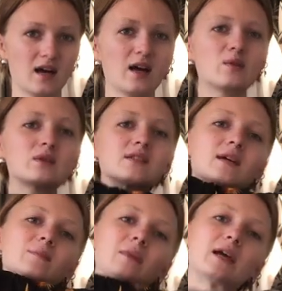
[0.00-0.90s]
I would
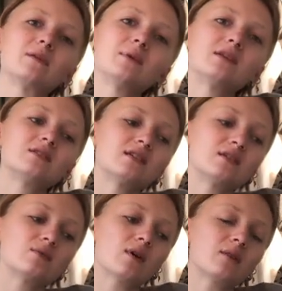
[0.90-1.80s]
say maybe to
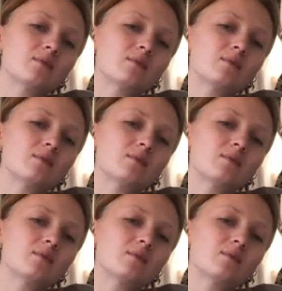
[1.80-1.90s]
this one,